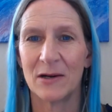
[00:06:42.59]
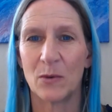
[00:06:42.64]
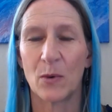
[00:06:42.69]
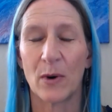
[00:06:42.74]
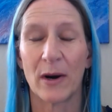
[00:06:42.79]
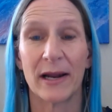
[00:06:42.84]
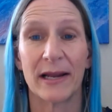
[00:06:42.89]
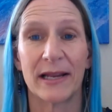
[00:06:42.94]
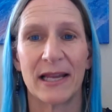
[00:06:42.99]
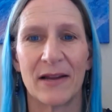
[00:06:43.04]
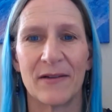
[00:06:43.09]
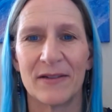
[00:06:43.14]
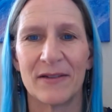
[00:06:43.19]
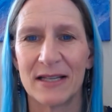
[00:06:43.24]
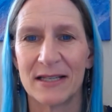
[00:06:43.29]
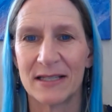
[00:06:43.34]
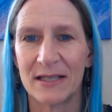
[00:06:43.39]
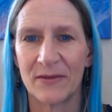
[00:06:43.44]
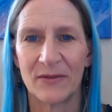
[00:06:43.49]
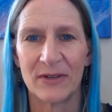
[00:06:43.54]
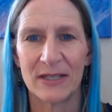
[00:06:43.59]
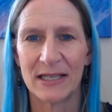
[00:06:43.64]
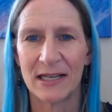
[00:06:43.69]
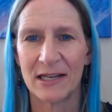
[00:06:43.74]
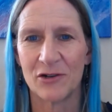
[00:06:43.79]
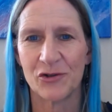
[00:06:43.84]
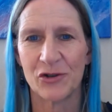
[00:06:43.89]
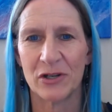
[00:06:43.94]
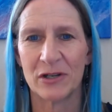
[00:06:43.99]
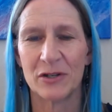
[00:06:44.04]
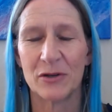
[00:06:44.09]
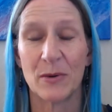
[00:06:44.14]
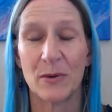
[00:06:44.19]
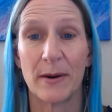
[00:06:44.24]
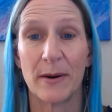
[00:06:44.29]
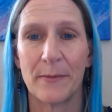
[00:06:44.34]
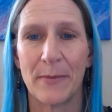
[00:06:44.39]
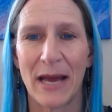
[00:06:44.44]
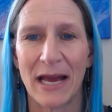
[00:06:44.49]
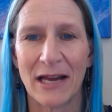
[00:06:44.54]
where I gave you this invitation
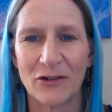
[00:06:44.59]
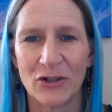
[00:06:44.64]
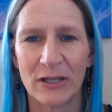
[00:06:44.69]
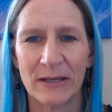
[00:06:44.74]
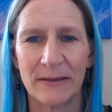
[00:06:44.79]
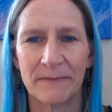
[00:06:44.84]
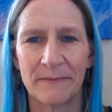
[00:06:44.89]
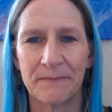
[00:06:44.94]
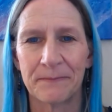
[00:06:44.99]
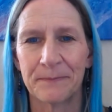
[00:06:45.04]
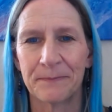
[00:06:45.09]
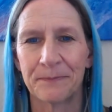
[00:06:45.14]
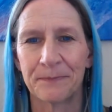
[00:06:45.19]
to imagine.